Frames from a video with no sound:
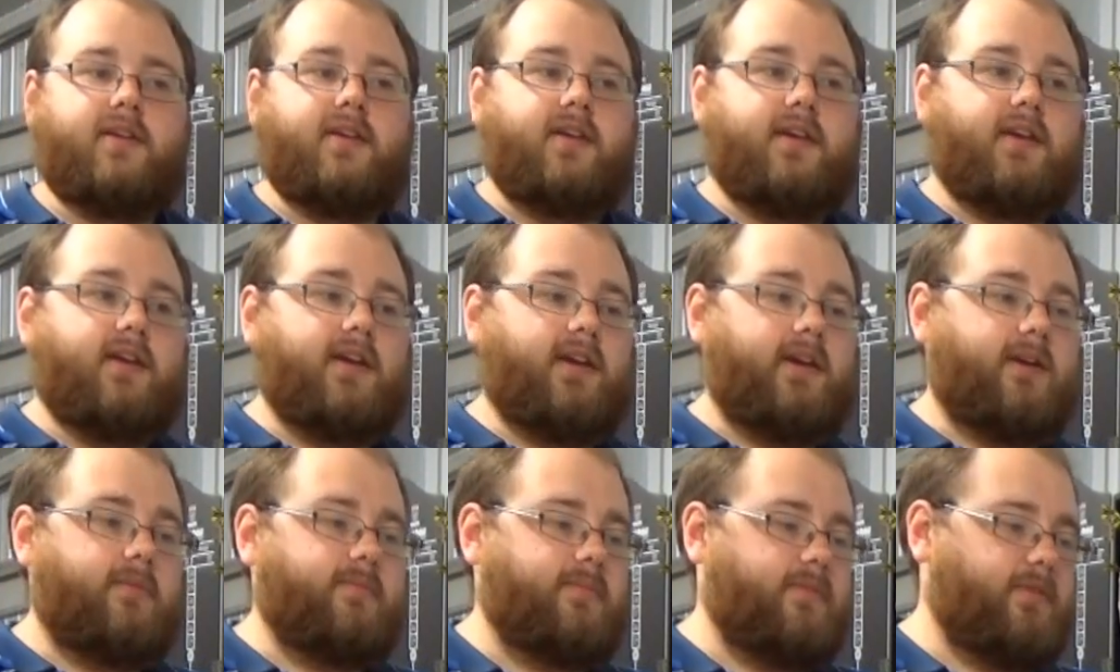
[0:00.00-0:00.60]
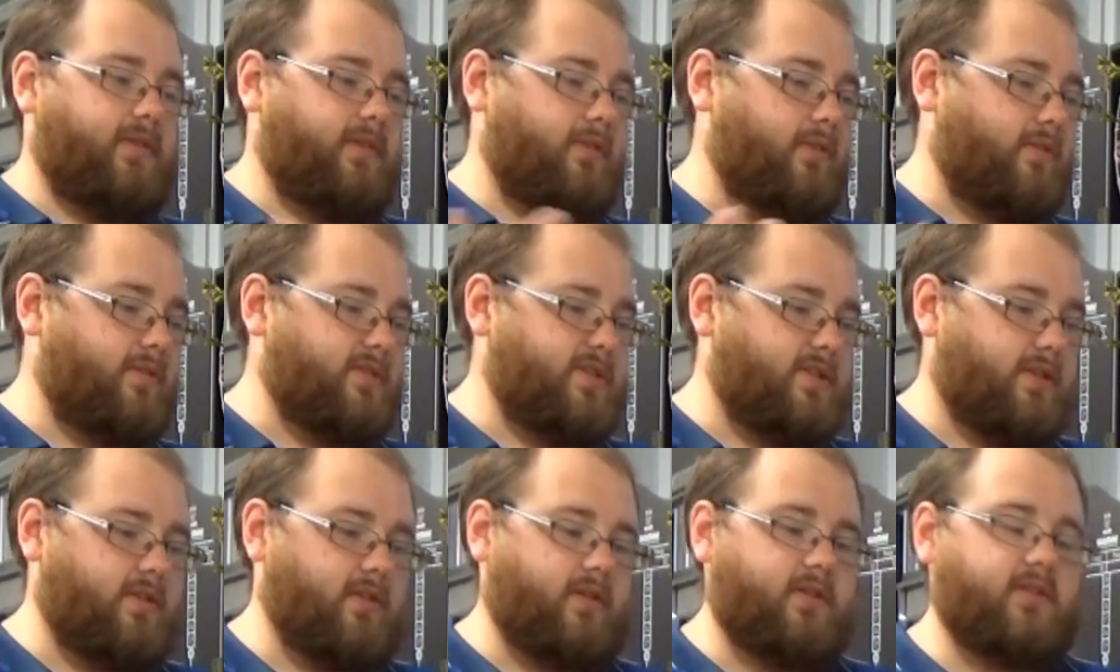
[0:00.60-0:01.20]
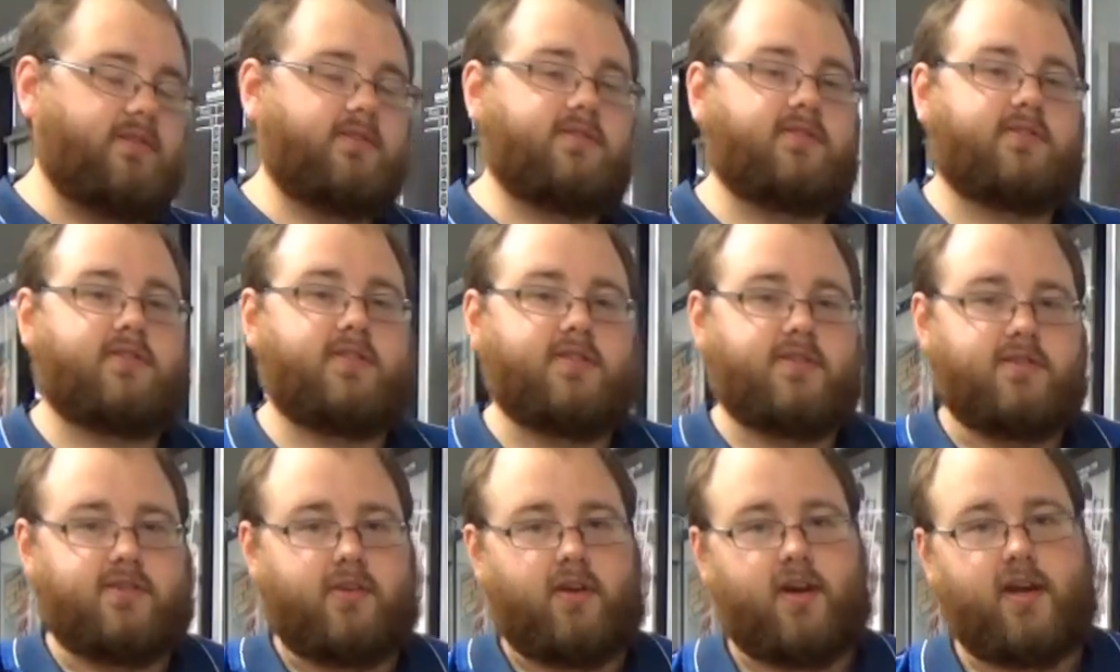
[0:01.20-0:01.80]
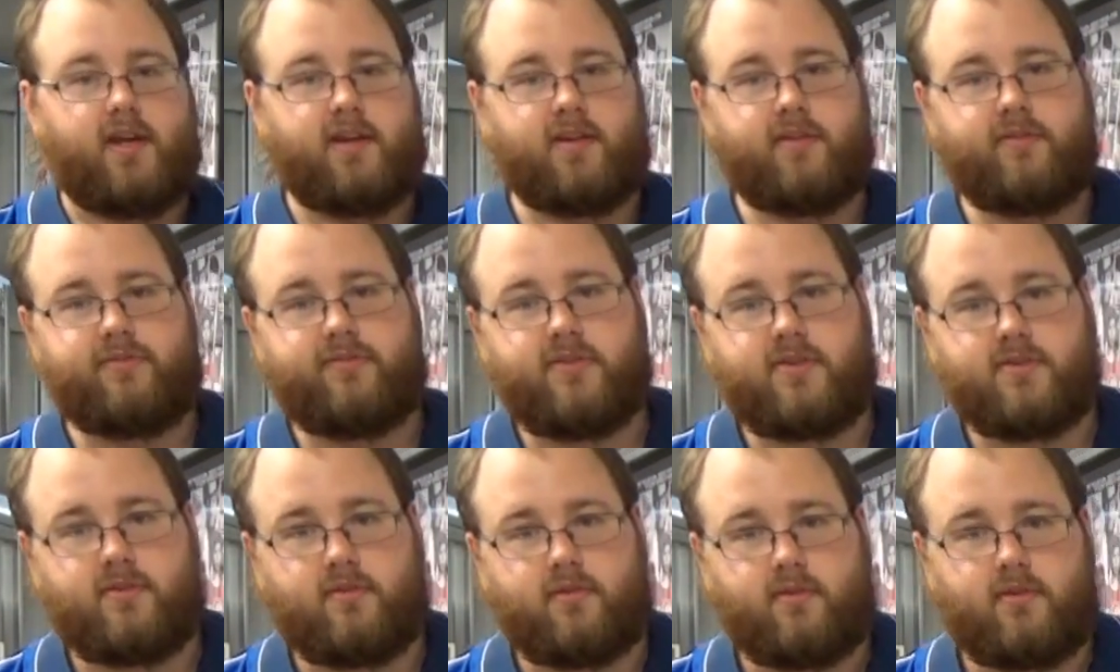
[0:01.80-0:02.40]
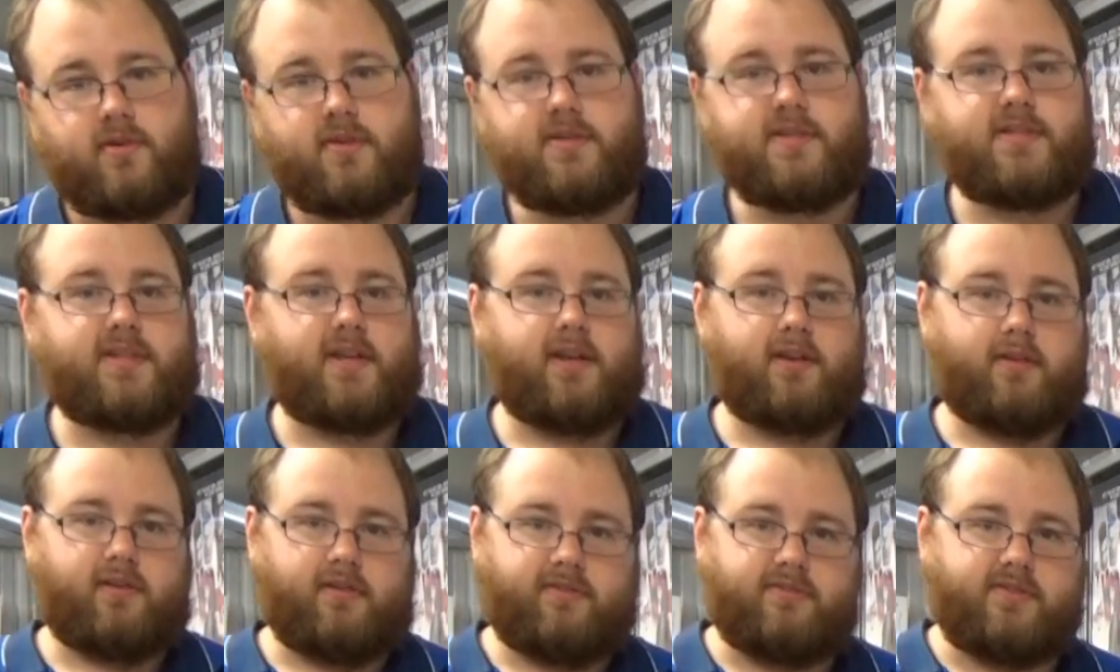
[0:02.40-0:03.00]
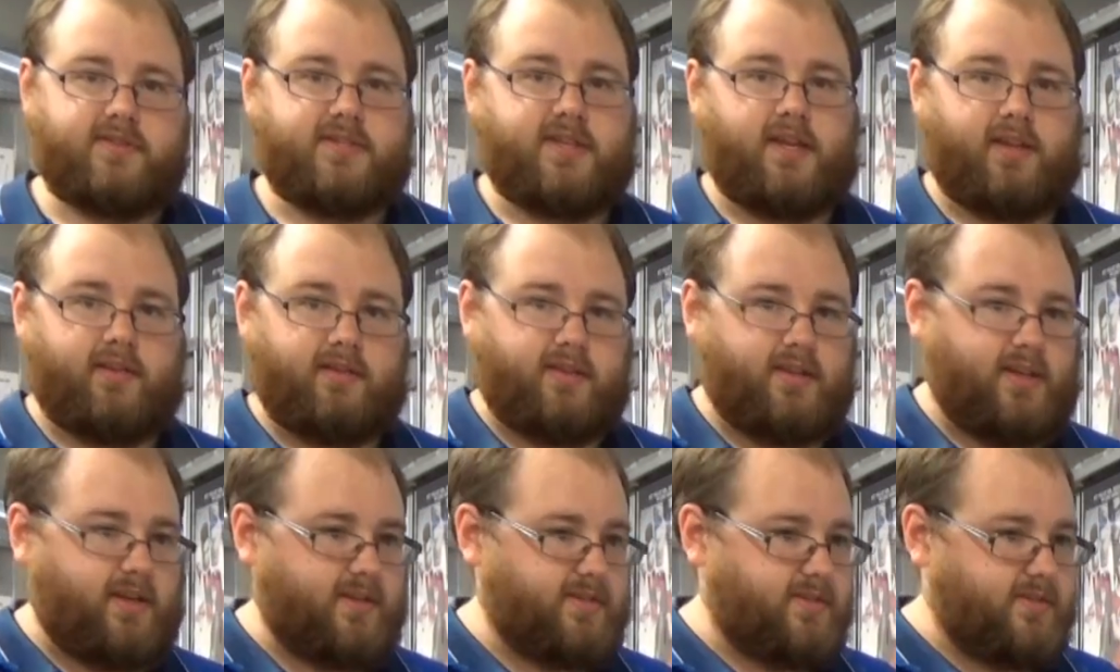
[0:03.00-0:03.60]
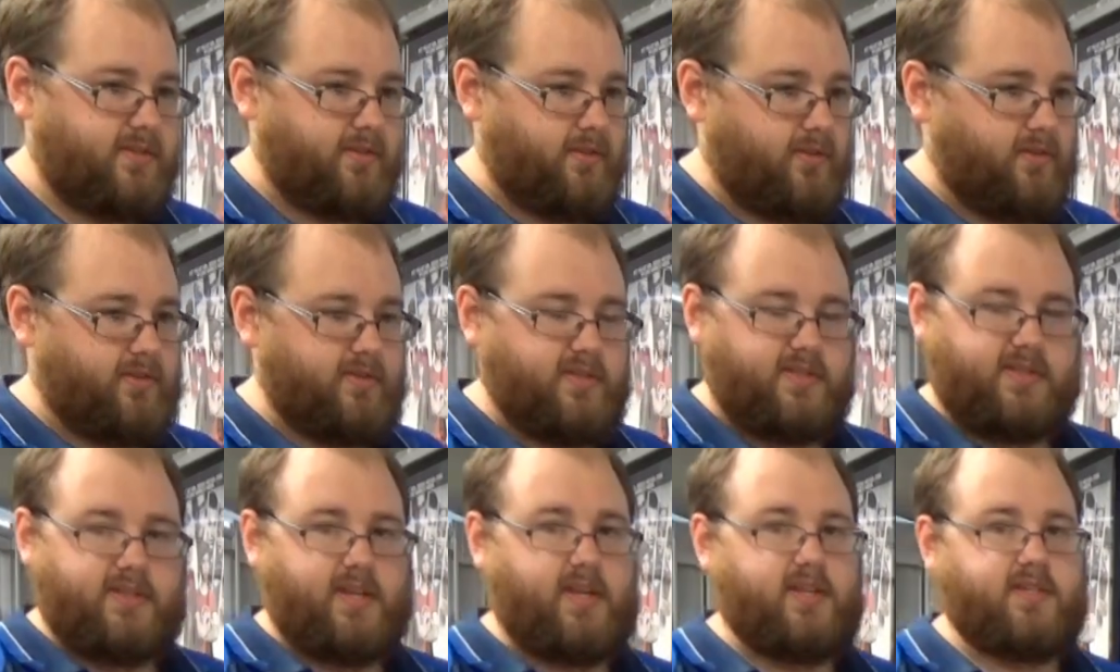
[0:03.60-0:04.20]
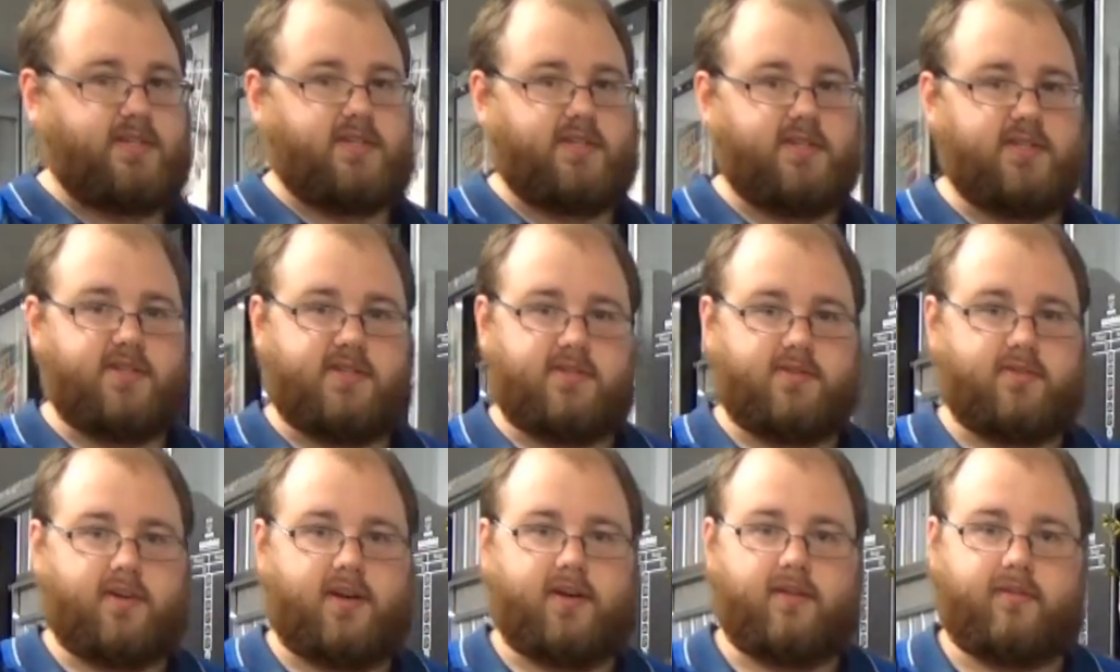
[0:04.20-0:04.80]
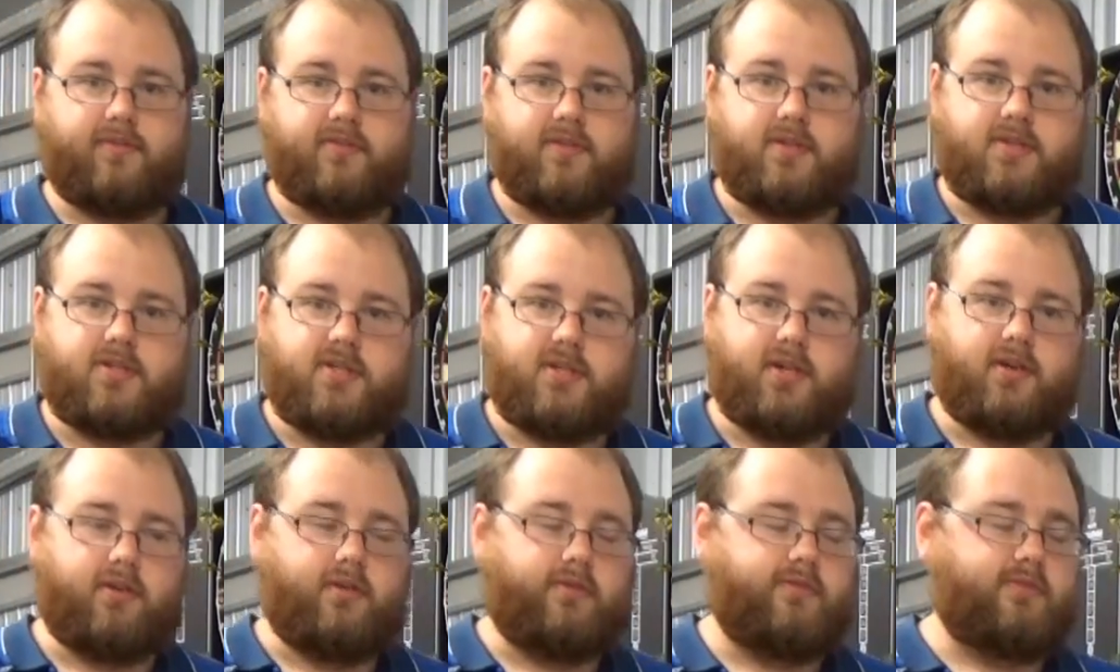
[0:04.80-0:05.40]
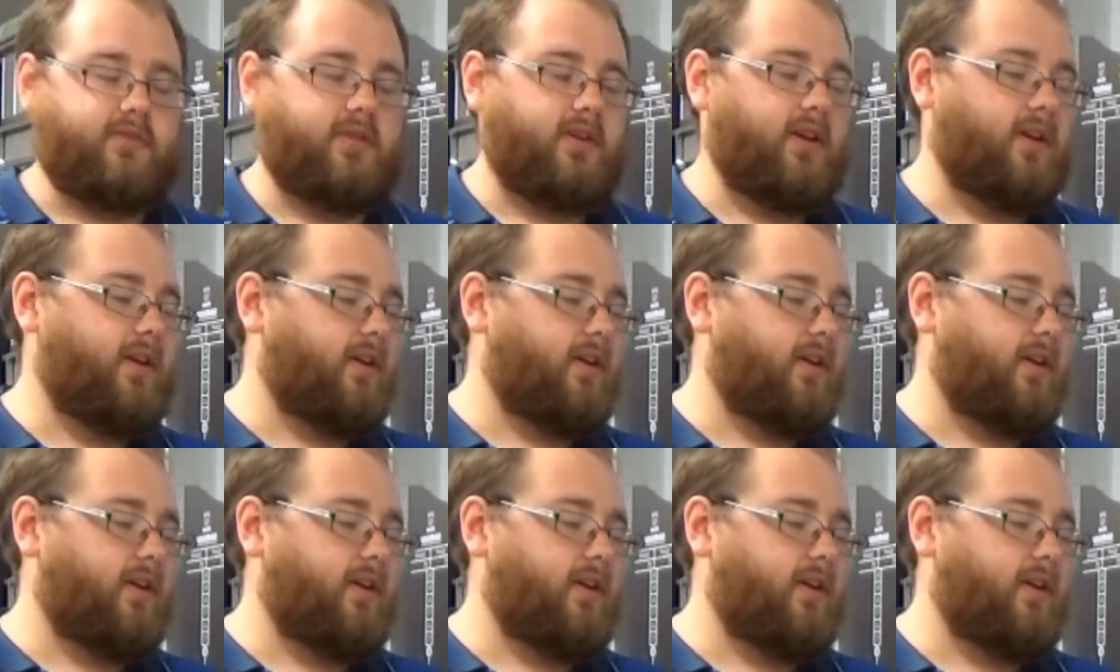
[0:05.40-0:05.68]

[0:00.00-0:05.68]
of course you got designer fedoras, they go for $10,000, that's just straight off the shelf.